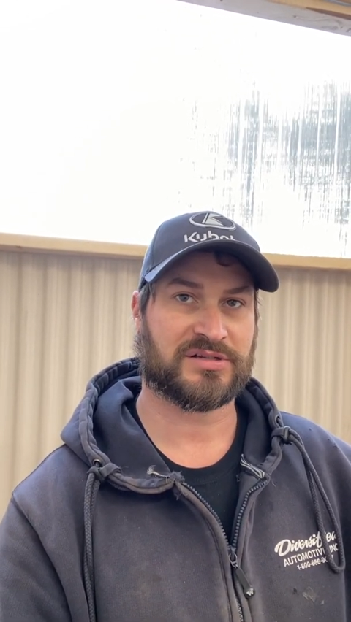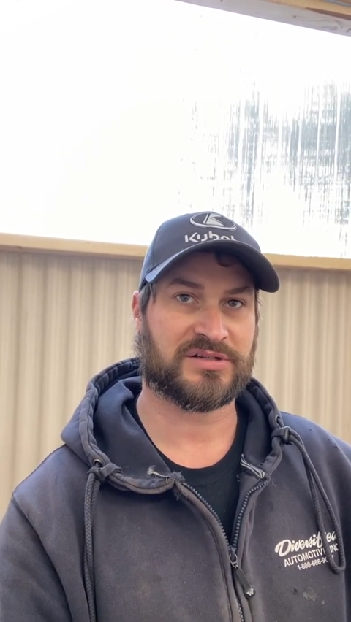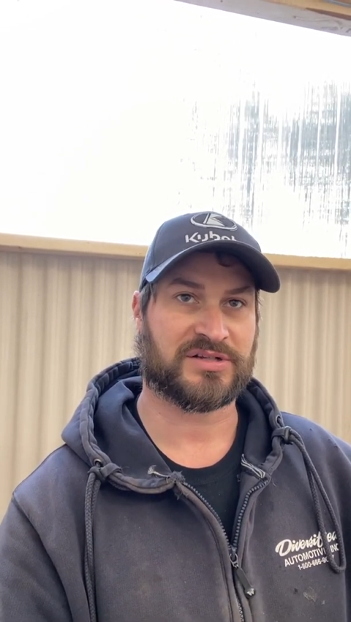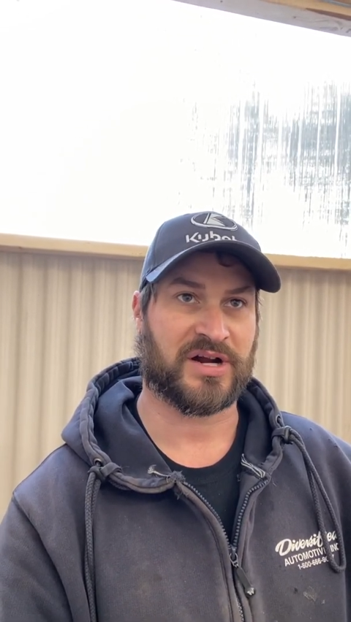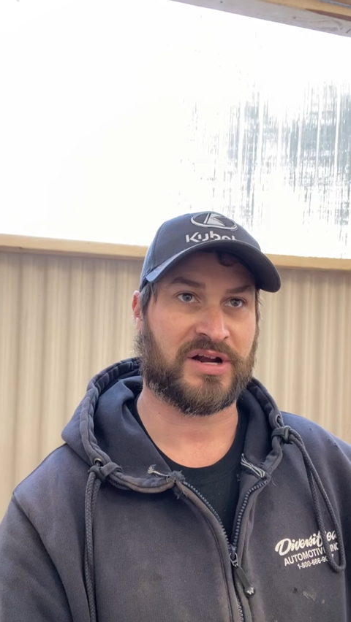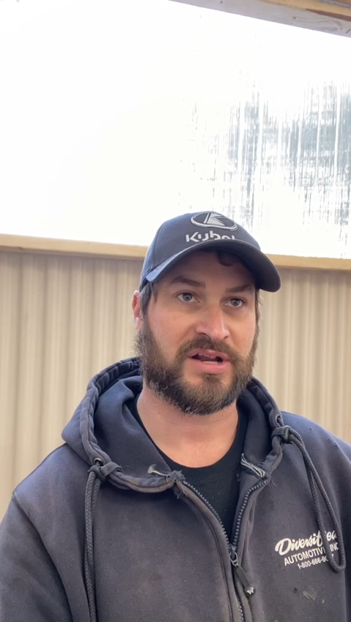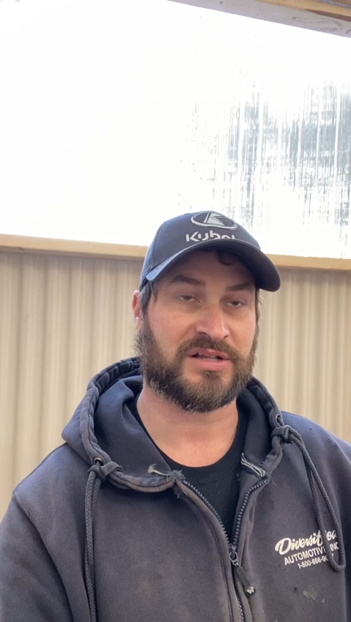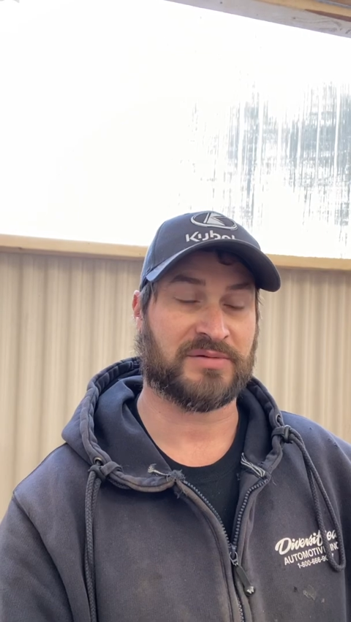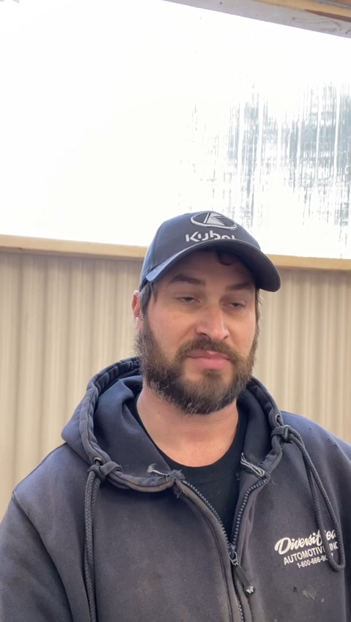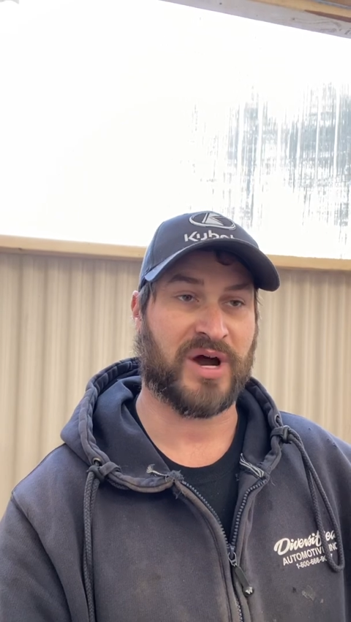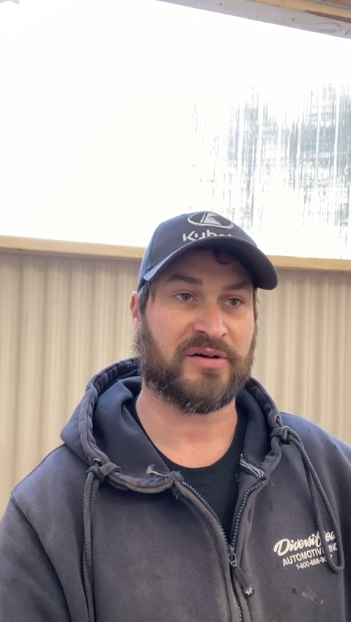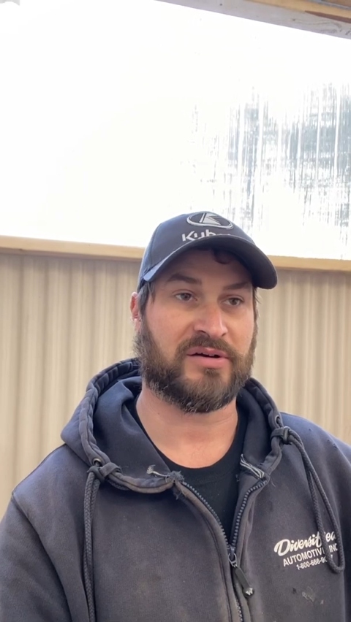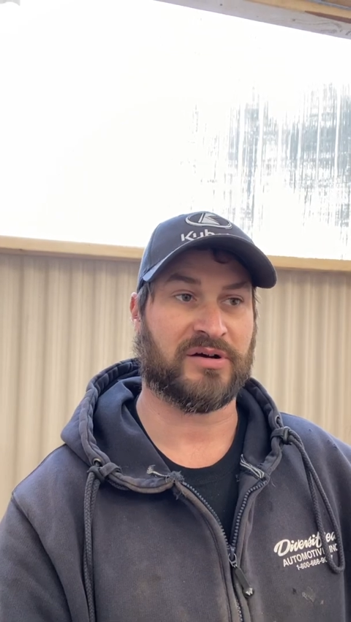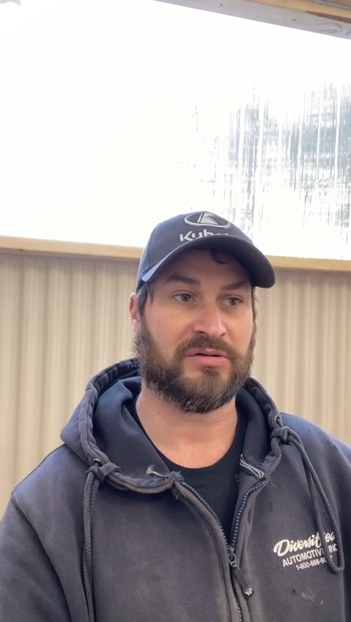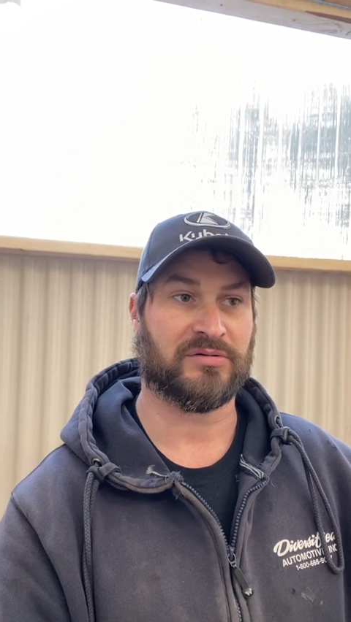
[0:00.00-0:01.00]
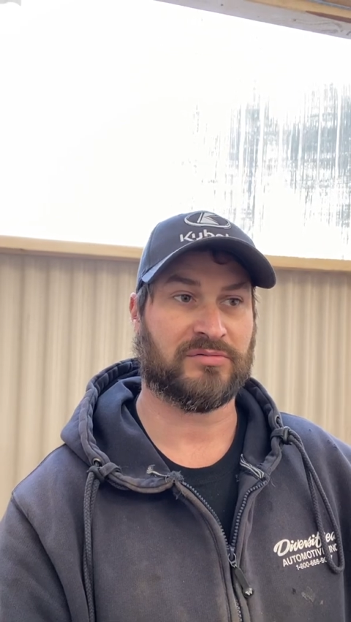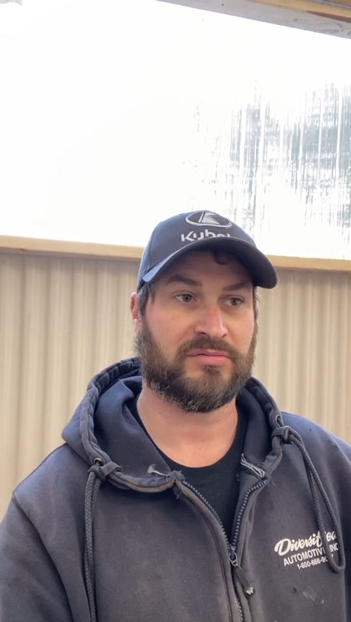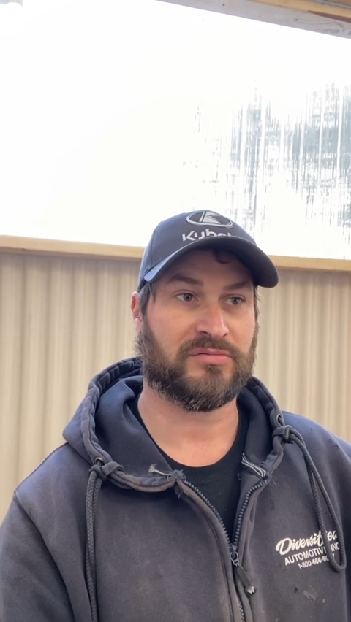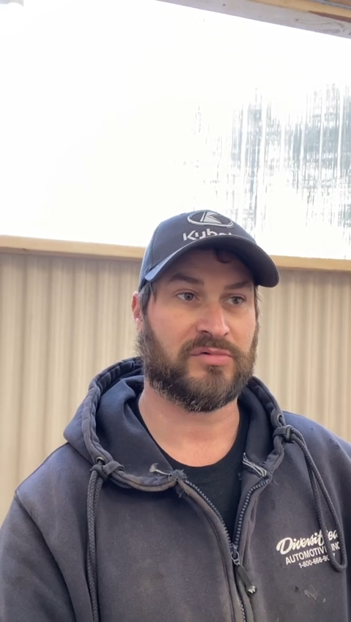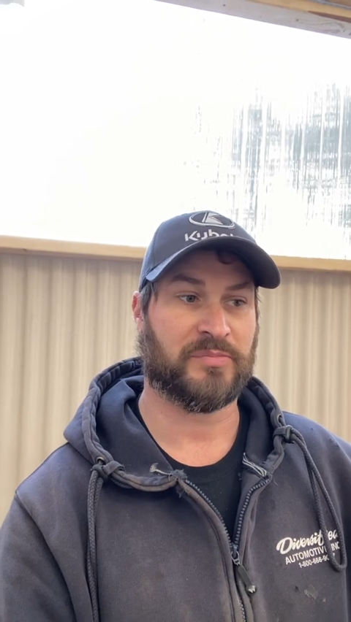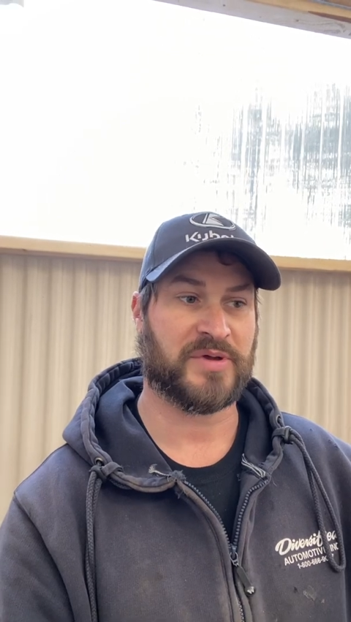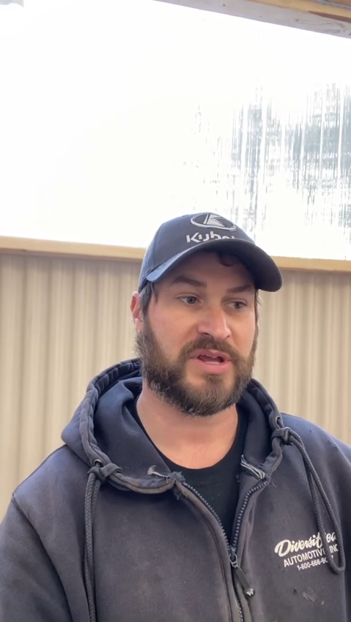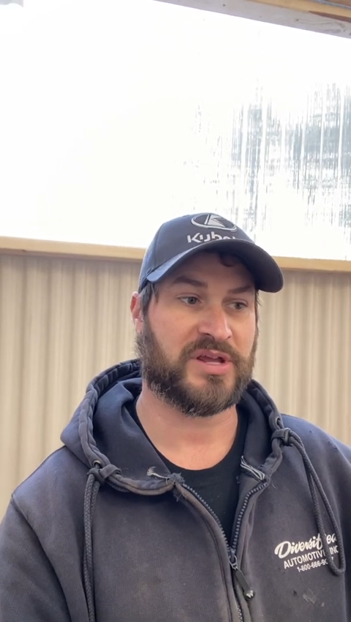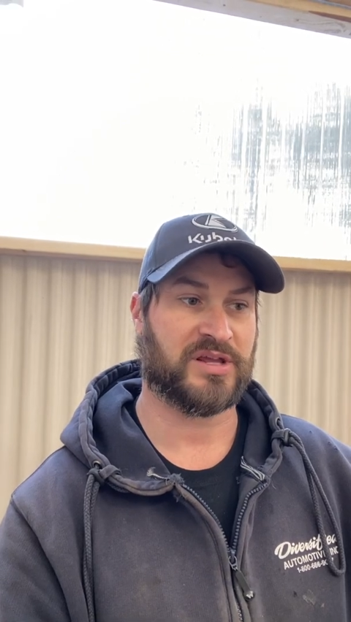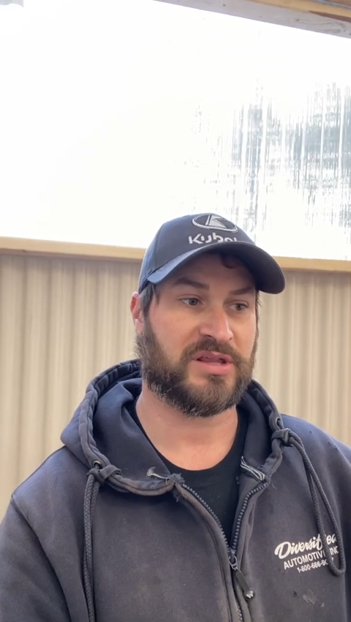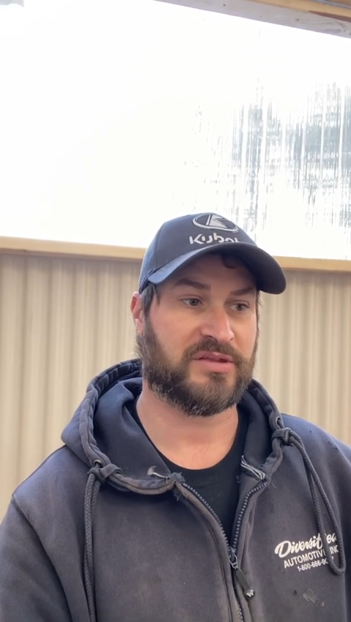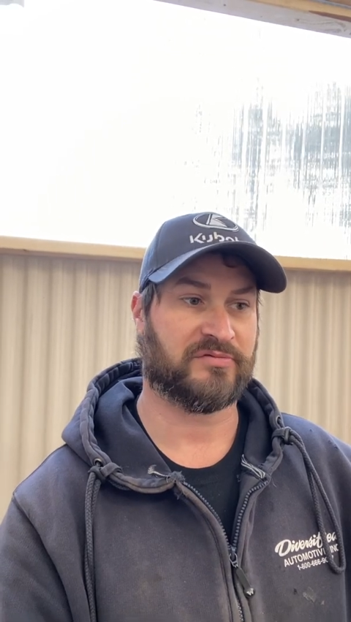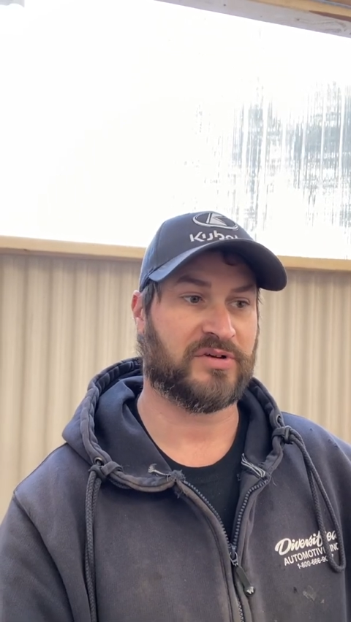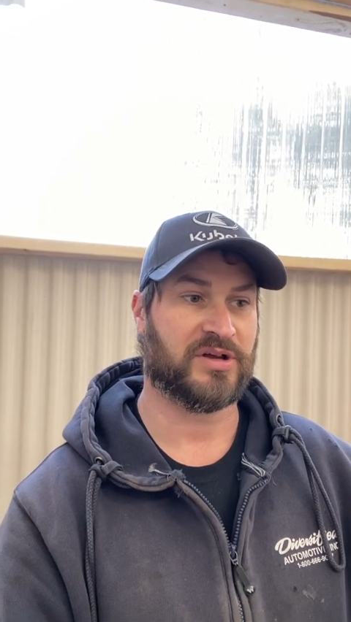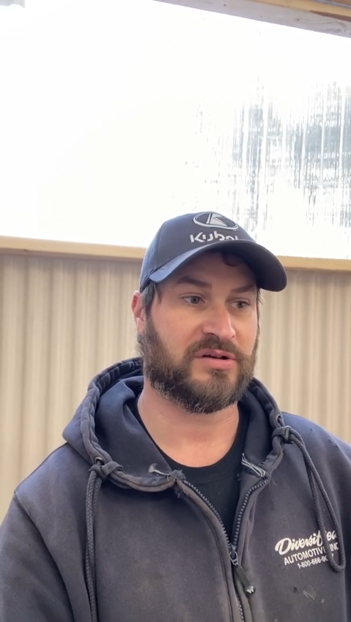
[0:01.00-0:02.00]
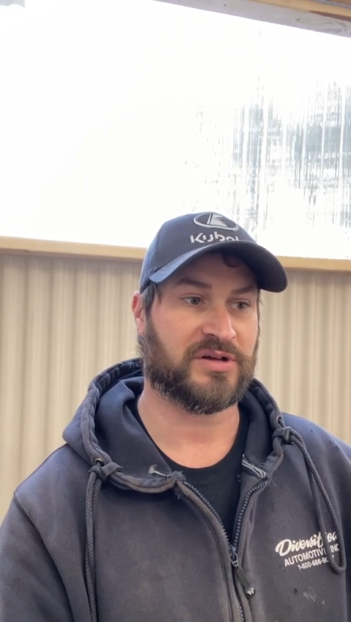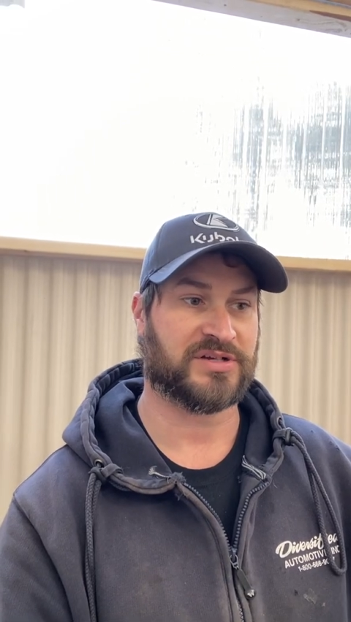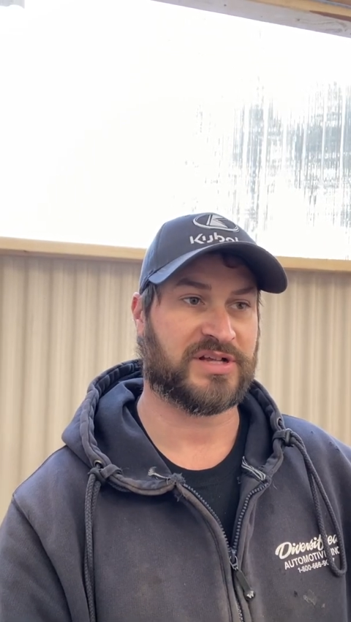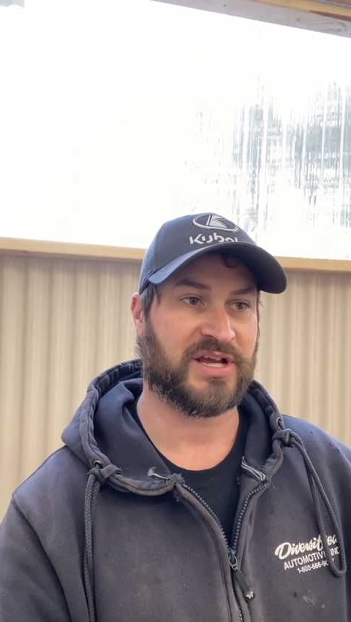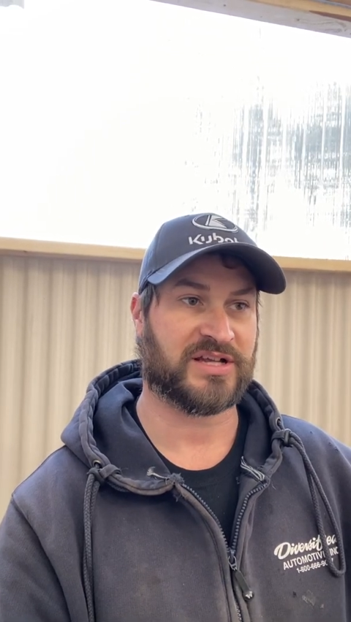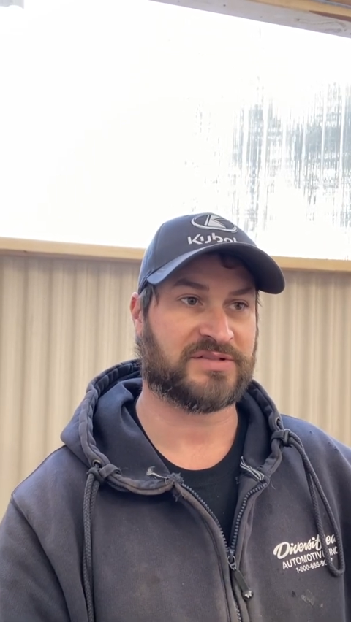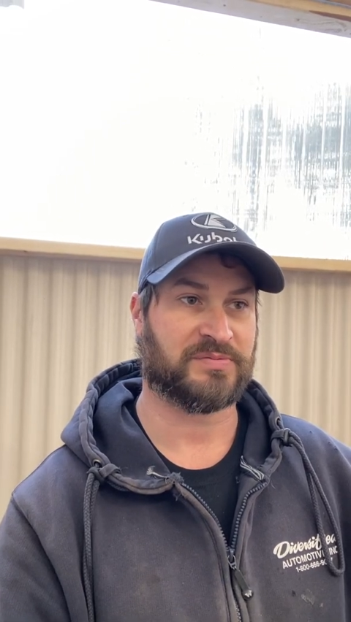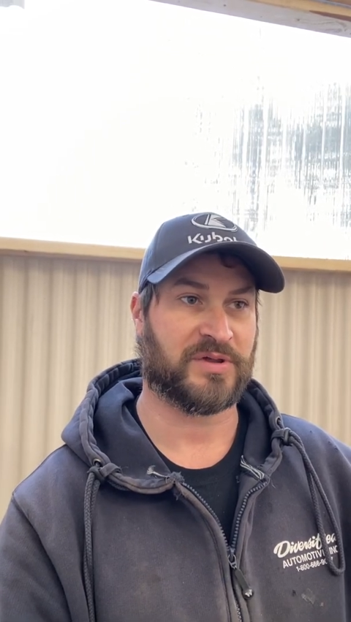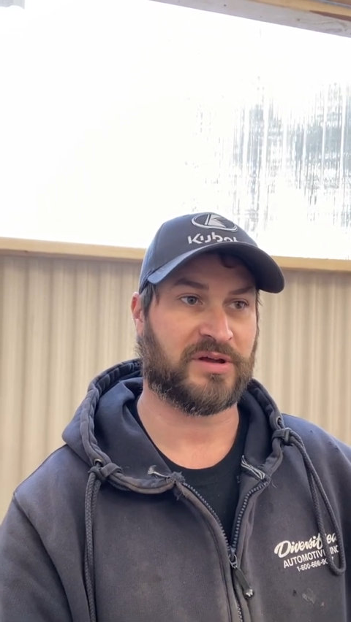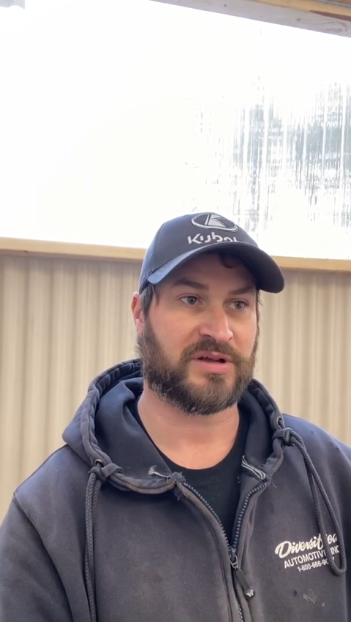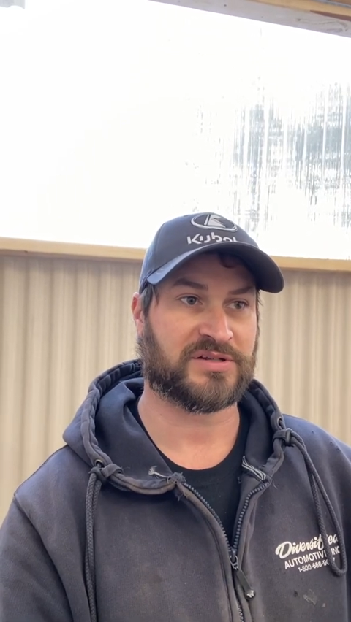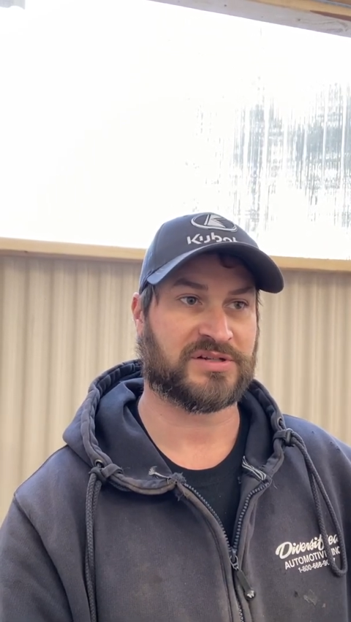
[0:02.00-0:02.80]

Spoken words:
starting tomorrow, will be the real good test with it.